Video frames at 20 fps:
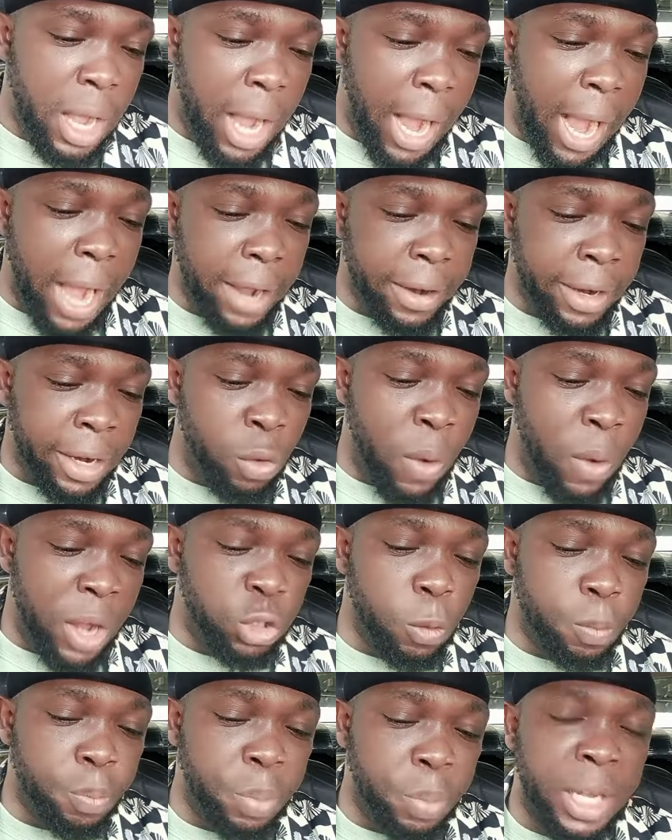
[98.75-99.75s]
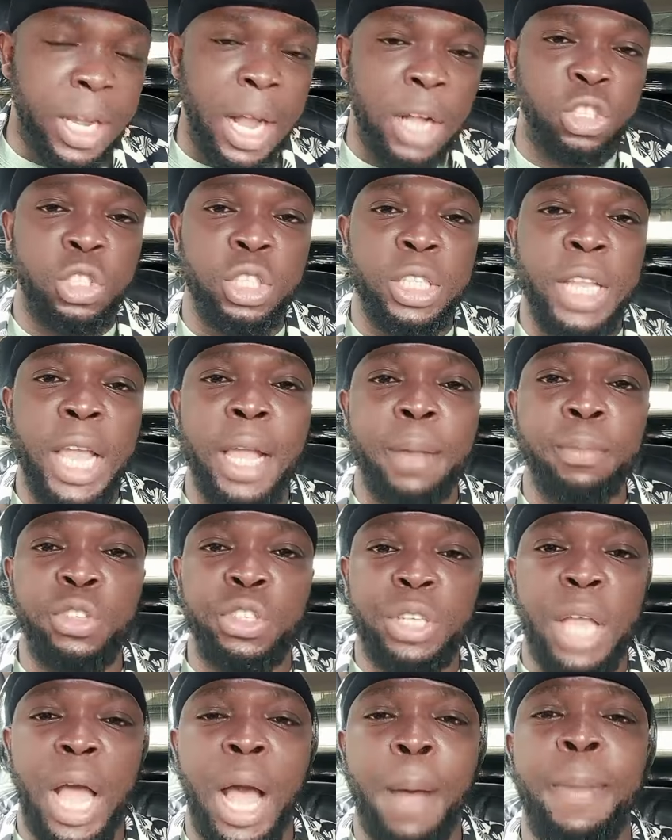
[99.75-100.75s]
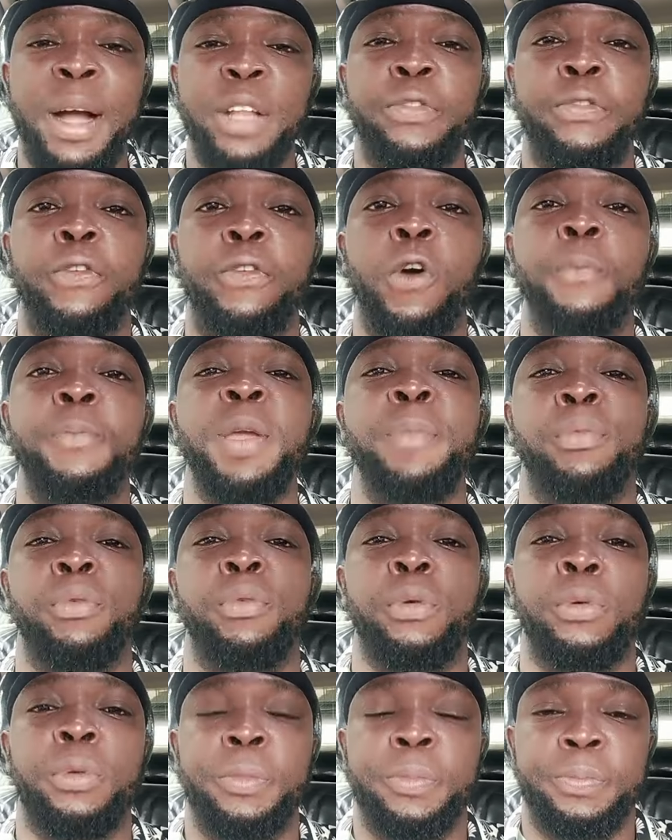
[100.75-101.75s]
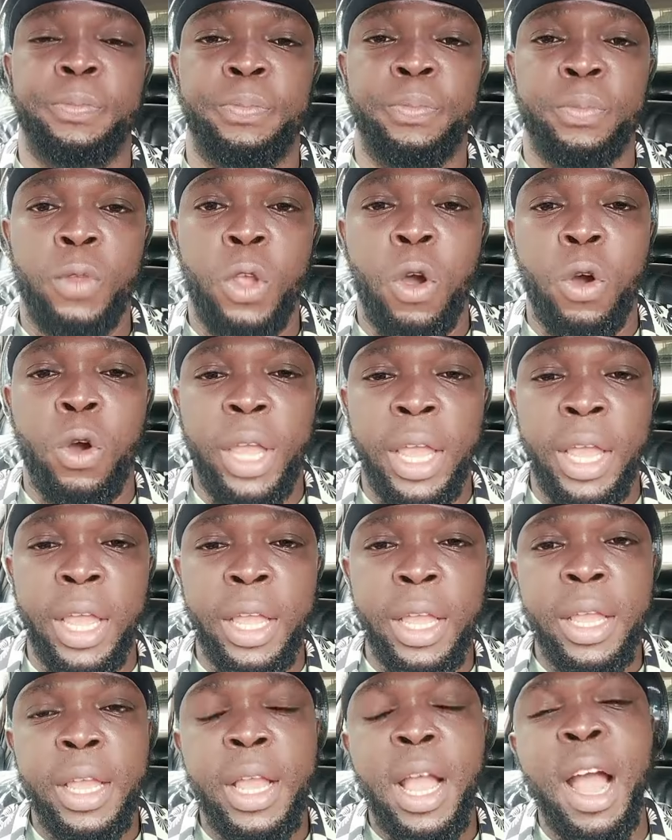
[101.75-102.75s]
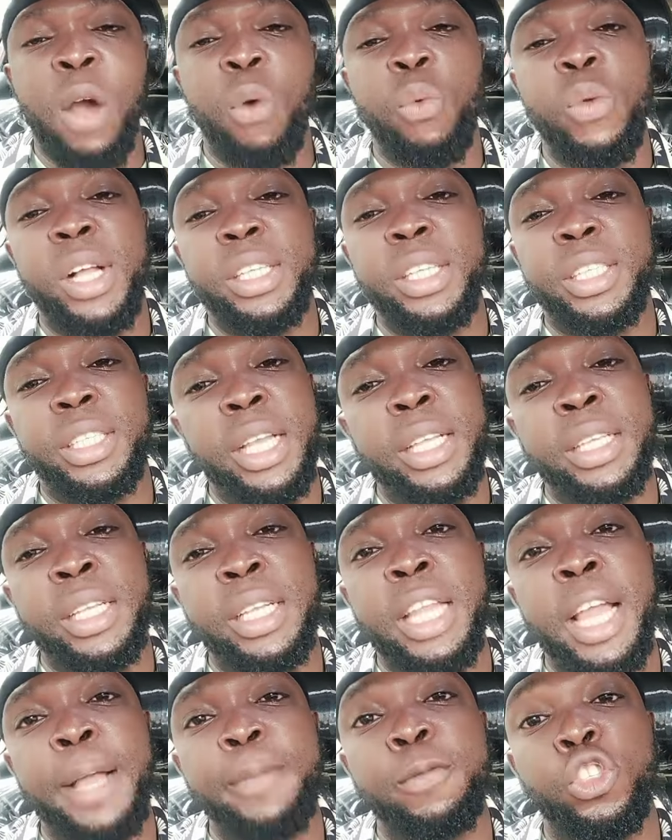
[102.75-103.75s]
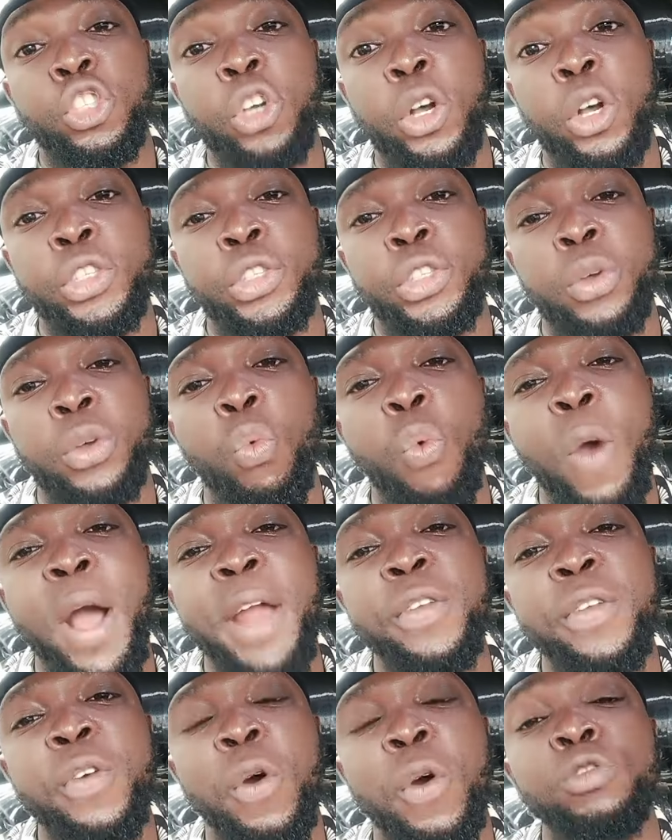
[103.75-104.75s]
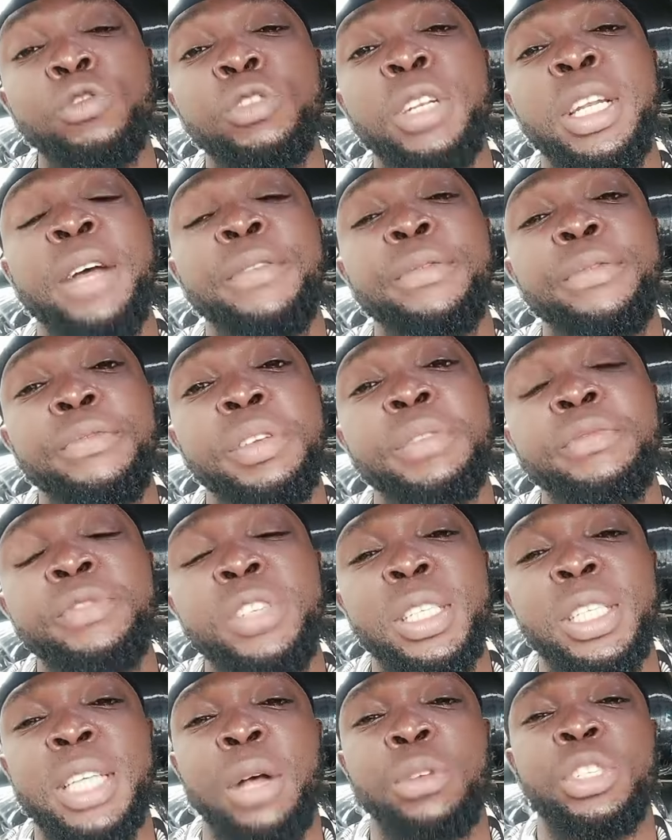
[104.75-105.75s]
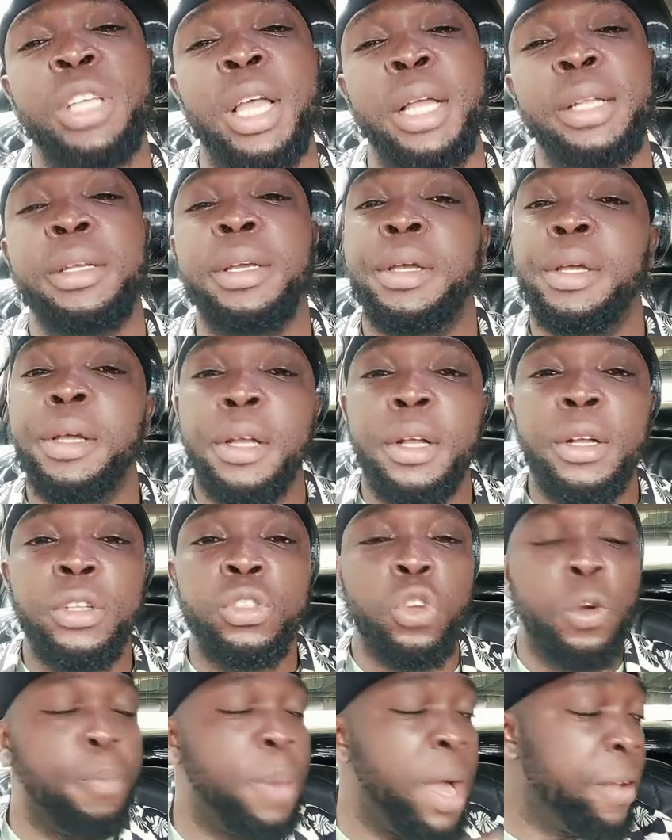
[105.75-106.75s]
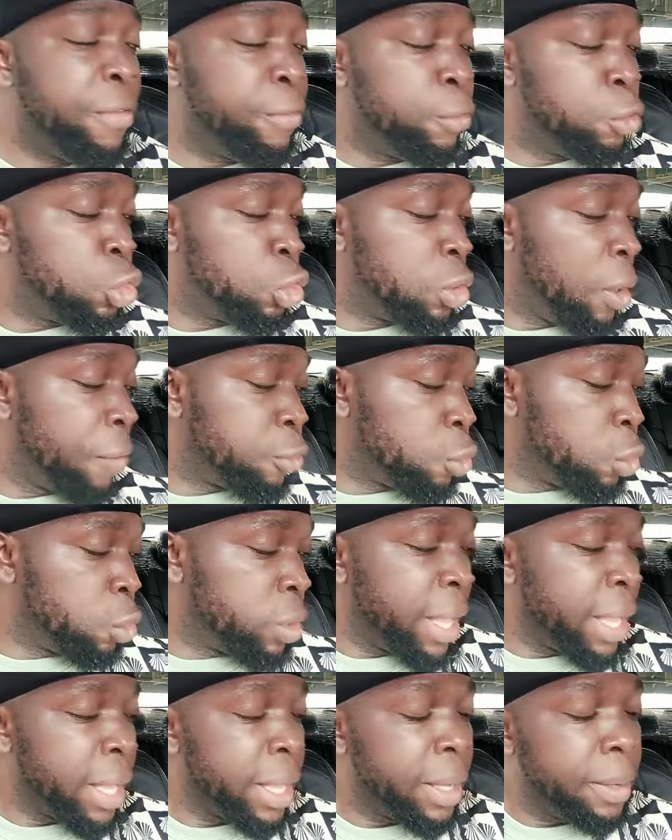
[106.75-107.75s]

i really want to pick out names about four people okay and we are sending them just 150,000 to buy food stock today